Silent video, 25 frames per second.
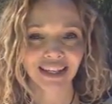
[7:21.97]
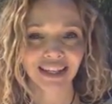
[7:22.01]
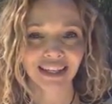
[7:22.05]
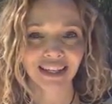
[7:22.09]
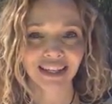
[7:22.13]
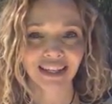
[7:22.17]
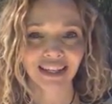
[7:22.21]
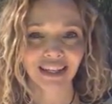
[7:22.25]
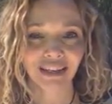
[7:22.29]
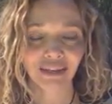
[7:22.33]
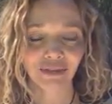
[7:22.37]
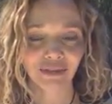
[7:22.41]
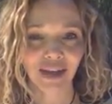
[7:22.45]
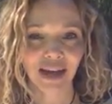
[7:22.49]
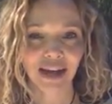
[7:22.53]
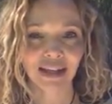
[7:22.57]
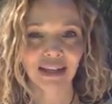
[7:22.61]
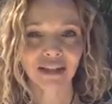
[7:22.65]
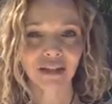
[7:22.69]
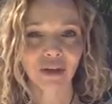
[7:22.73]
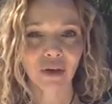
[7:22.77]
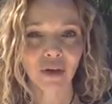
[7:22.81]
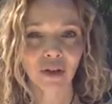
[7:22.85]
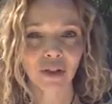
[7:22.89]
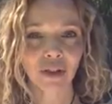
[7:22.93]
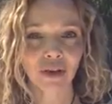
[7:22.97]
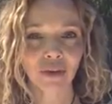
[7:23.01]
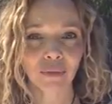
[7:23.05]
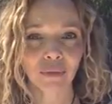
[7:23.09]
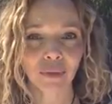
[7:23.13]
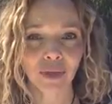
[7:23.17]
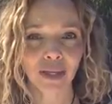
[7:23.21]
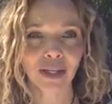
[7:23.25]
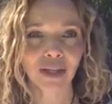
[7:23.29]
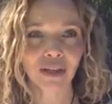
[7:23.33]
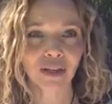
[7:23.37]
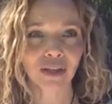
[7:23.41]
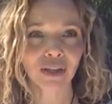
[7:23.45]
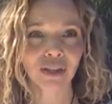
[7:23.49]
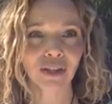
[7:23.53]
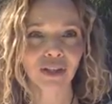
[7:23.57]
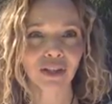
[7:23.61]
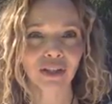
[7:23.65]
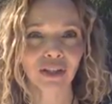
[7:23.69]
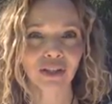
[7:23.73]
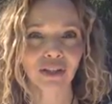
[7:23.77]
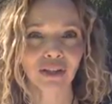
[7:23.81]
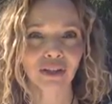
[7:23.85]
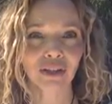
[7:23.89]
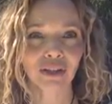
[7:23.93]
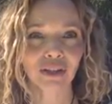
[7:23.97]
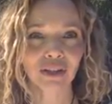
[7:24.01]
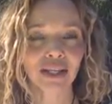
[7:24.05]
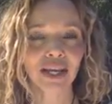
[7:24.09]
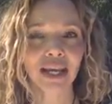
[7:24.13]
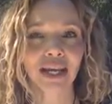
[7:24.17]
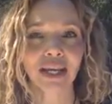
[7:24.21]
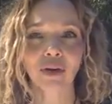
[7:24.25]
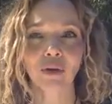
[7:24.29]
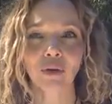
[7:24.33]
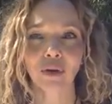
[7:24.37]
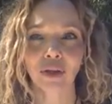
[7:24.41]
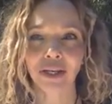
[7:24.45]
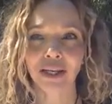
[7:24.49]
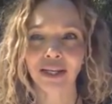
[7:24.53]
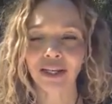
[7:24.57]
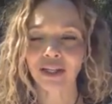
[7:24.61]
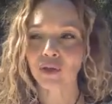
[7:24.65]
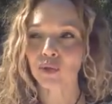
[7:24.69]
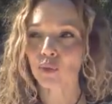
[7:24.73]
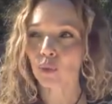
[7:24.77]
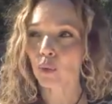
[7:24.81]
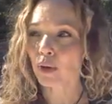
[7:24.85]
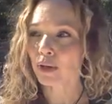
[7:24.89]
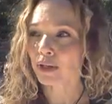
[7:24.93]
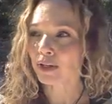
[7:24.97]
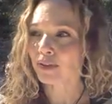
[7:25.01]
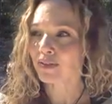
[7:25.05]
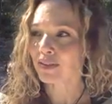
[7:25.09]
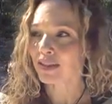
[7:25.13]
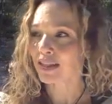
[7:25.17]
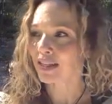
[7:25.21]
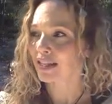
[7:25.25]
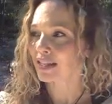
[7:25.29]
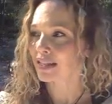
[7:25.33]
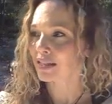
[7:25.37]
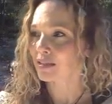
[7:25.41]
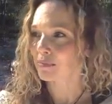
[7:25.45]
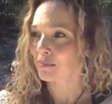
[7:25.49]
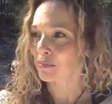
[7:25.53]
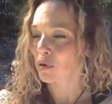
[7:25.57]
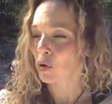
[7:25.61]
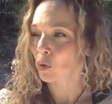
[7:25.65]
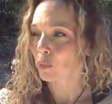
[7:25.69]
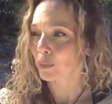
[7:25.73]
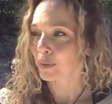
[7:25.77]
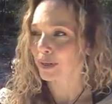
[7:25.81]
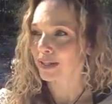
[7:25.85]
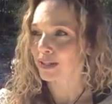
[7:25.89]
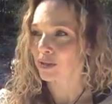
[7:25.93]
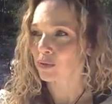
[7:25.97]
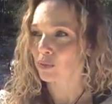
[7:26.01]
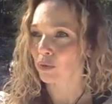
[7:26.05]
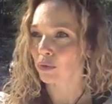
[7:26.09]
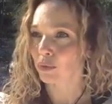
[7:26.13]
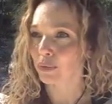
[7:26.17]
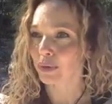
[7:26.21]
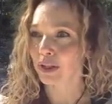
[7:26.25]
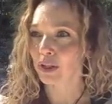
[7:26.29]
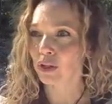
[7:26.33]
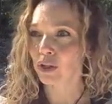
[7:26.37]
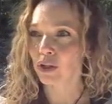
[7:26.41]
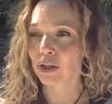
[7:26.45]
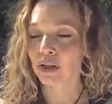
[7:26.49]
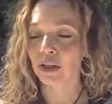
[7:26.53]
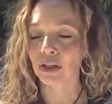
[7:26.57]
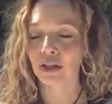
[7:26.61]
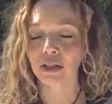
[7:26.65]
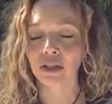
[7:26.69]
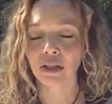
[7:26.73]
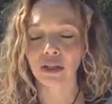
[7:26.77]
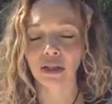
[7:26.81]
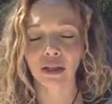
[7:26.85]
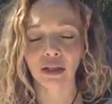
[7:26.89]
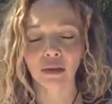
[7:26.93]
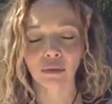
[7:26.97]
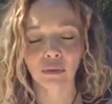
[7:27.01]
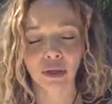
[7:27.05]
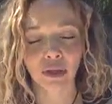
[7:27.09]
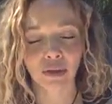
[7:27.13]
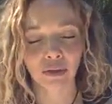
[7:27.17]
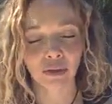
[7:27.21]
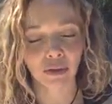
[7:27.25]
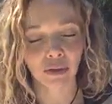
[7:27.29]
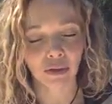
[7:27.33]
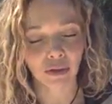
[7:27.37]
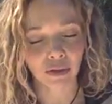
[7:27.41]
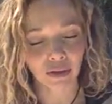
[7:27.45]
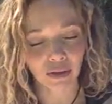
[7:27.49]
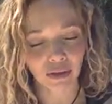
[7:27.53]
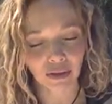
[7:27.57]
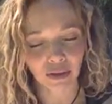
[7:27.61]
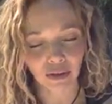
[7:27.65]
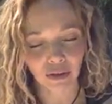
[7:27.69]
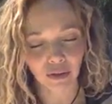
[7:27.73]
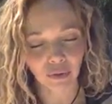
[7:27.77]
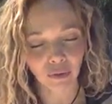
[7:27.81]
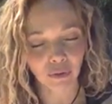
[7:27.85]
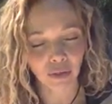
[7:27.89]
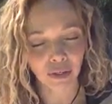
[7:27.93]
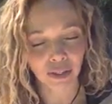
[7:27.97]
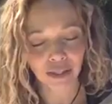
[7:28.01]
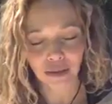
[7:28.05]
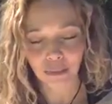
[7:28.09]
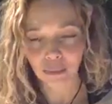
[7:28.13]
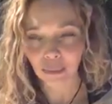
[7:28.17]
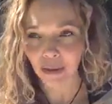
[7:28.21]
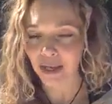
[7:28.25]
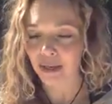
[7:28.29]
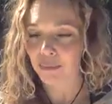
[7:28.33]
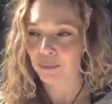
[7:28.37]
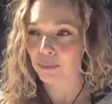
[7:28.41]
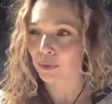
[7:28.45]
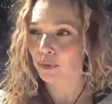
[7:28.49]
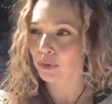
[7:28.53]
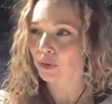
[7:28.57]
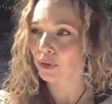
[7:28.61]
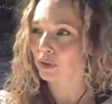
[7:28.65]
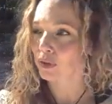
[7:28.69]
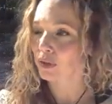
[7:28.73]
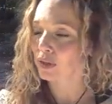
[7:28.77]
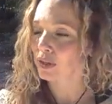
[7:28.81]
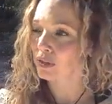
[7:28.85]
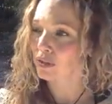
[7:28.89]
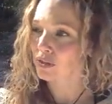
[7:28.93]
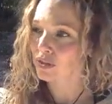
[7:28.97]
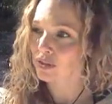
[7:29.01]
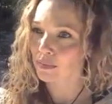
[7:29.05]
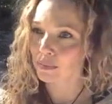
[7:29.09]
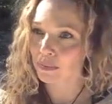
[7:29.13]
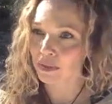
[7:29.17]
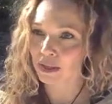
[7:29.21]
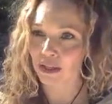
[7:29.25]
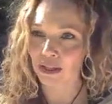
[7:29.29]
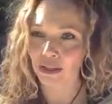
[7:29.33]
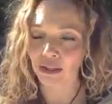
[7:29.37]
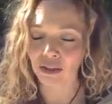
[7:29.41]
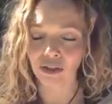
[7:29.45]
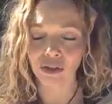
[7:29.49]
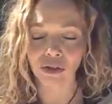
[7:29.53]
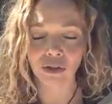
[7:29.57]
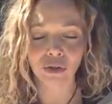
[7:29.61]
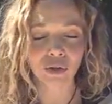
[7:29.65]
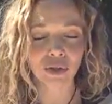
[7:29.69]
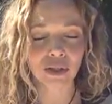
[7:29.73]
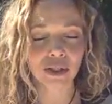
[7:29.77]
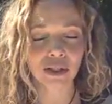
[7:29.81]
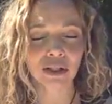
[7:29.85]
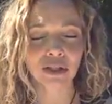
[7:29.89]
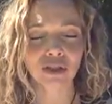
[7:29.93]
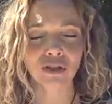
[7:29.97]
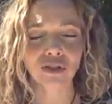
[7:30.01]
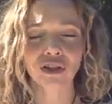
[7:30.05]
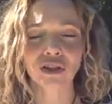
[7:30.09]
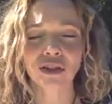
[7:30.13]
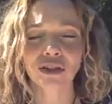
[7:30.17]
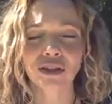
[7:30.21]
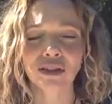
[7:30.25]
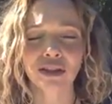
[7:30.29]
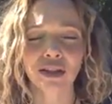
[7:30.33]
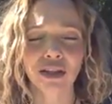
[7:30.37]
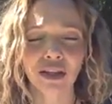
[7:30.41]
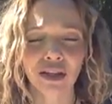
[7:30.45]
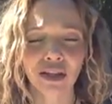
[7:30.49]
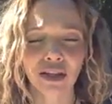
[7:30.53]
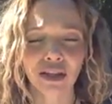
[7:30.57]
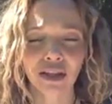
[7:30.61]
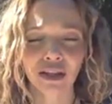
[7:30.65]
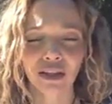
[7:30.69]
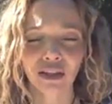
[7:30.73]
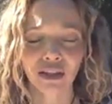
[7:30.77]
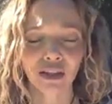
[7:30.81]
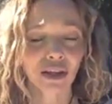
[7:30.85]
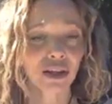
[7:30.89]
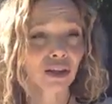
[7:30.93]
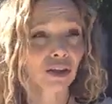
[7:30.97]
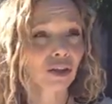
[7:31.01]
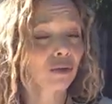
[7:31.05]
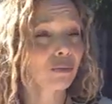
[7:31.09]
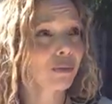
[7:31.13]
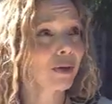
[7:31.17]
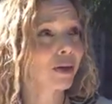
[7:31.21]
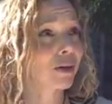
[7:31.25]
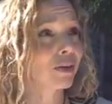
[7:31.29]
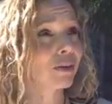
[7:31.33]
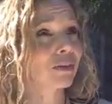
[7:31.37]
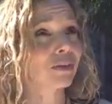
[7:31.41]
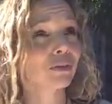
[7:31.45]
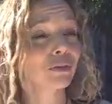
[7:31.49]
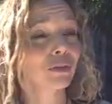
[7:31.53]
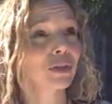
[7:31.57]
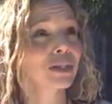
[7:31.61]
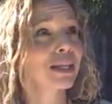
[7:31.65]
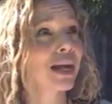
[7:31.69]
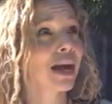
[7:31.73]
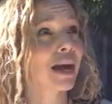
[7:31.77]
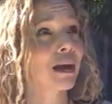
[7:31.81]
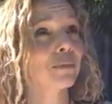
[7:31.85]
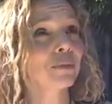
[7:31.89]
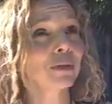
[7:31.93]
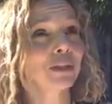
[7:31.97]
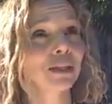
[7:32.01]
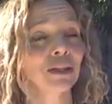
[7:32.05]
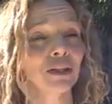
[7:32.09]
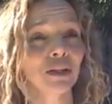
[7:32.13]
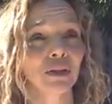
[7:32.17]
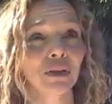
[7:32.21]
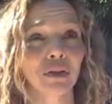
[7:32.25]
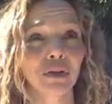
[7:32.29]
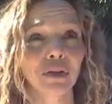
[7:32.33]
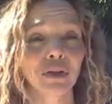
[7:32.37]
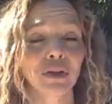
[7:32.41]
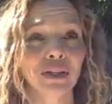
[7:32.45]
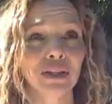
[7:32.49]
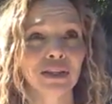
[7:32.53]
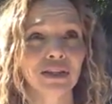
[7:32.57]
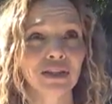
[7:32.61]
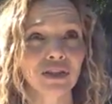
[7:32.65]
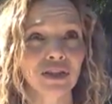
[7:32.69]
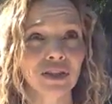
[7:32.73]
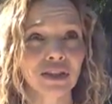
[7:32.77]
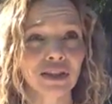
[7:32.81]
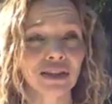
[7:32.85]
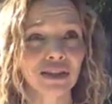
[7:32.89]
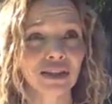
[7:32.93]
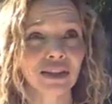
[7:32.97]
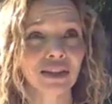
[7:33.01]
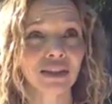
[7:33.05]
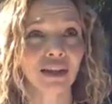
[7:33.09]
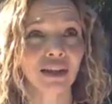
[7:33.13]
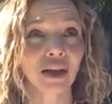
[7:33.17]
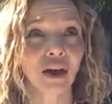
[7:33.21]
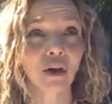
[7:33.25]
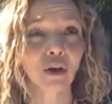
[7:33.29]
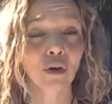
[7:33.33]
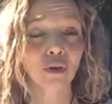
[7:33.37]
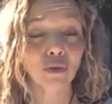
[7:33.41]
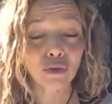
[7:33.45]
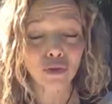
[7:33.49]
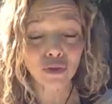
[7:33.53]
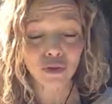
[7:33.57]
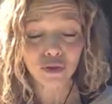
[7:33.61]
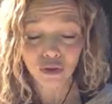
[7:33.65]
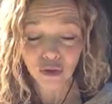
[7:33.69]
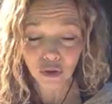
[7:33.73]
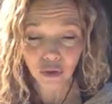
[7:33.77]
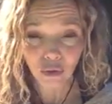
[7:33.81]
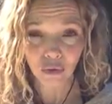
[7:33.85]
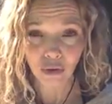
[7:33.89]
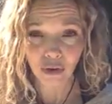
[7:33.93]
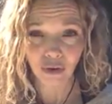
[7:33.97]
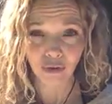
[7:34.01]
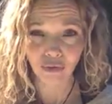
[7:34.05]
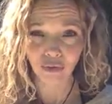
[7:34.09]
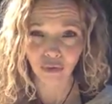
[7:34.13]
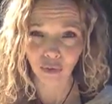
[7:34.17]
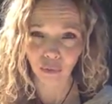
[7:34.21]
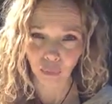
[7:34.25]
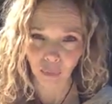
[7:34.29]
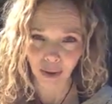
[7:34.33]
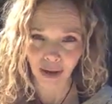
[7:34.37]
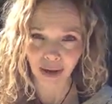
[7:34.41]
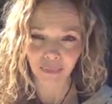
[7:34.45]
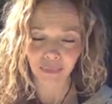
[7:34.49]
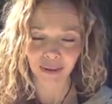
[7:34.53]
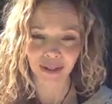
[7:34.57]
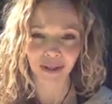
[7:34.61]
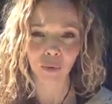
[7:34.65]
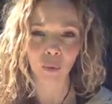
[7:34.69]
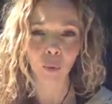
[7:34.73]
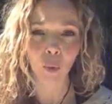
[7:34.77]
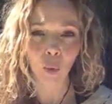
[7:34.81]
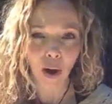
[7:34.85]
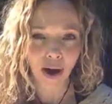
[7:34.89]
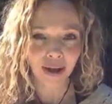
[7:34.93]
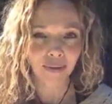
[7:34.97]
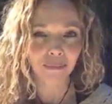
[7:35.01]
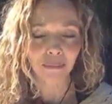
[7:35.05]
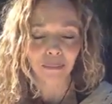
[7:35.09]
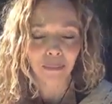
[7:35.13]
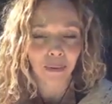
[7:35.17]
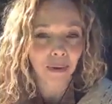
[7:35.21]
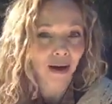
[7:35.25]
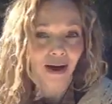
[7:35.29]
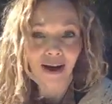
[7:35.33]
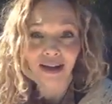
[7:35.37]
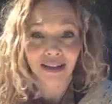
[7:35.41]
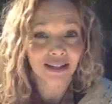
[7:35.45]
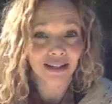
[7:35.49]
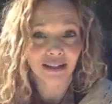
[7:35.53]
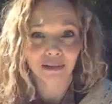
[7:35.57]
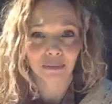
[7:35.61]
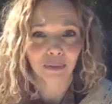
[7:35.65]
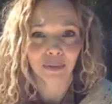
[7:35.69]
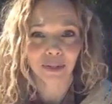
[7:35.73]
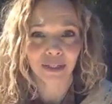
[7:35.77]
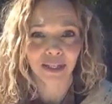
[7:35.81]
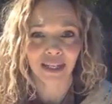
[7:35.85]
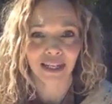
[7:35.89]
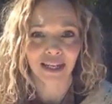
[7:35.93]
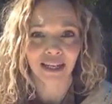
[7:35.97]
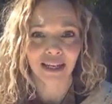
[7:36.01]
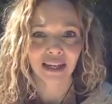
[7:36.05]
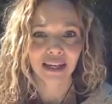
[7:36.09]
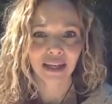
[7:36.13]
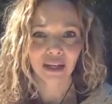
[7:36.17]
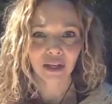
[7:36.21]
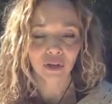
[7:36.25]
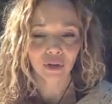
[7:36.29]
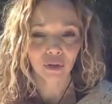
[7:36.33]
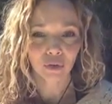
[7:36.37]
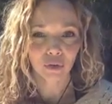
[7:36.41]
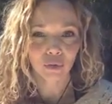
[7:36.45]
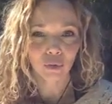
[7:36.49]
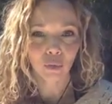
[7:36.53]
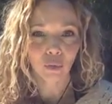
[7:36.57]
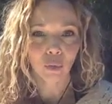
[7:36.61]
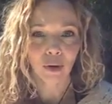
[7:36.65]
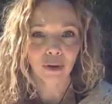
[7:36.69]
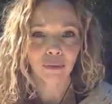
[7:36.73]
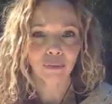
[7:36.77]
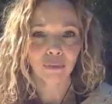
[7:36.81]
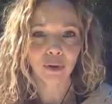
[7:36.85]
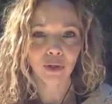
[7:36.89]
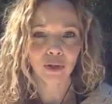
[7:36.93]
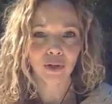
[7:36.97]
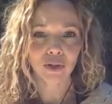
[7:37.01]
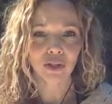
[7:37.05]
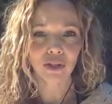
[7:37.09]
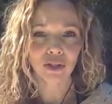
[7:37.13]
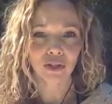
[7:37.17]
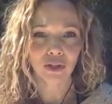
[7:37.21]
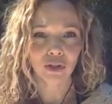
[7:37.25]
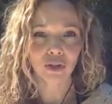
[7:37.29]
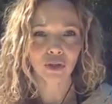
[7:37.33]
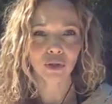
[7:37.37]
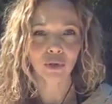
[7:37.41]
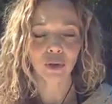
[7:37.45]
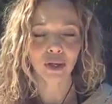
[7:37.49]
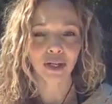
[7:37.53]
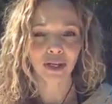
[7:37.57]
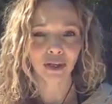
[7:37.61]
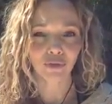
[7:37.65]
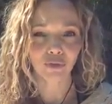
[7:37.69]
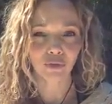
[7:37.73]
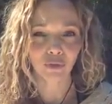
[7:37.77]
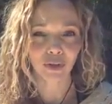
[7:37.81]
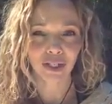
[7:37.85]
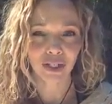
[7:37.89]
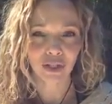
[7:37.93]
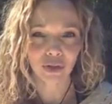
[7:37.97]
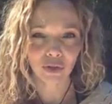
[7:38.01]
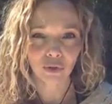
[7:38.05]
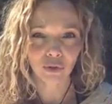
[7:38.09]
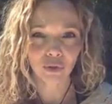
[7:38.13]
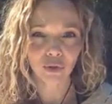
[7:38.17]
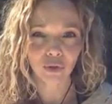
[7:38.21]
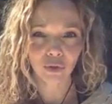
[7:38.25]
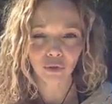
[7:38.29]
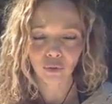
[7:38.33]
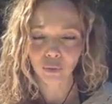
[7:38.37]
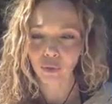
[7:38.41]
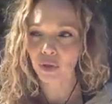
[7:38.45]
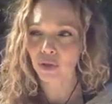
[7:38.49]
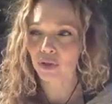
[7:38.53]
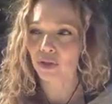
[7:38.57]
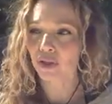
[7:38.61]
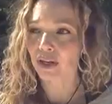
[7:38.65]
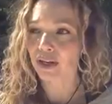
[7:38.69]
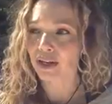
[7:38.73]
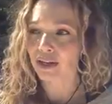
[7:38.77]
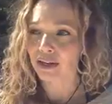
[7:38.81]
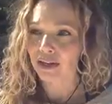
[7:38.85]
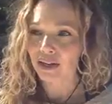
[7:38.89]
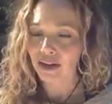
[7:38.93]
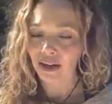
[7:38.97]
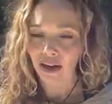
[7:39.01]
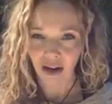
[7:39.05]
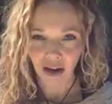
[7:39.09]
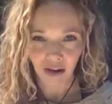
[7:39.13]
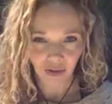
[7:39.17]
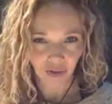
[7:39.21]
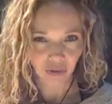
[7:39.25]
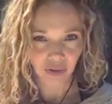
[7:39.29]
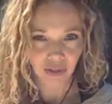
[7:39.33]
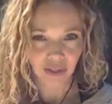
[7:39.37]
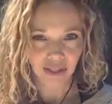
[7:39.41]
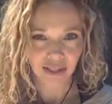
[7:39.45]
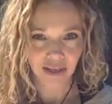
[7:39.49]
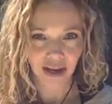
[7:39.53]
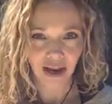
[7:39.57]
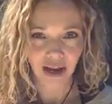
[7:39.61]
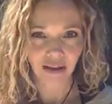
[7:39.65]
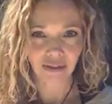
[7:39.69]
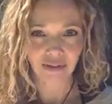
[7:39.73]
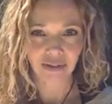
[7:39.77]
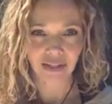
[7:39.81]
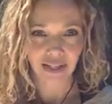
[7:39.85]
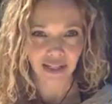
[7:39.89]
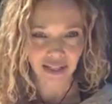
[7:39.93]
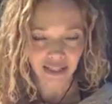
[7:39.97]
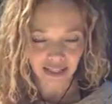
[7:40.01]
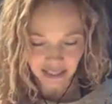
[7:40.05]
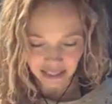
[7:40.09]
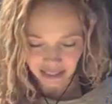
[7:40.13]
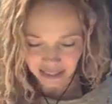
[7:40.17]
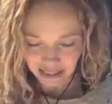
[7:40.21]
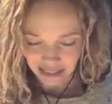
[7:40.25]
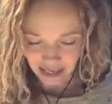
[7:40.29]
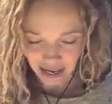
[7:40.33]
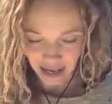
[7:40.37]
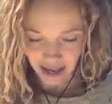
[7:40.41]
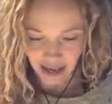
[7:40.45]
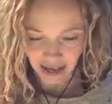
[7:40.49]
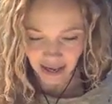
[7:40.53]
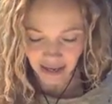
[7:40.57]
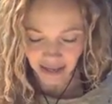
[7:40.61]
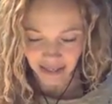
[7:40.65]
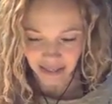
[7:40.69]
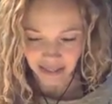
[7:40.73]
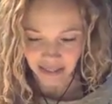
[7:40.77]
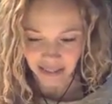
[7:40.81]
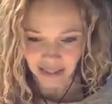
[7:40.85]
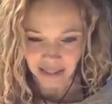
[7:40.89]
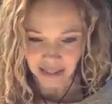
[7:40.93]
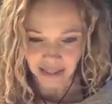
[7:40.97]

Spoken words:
If that's all that we could take each one of these moments where we look and you read the paper or you hear something on the news and it's just, you hear about what's happening to the earth, it's just so overwhelming. What possibly could one person do? And if we do the work on ourselves inside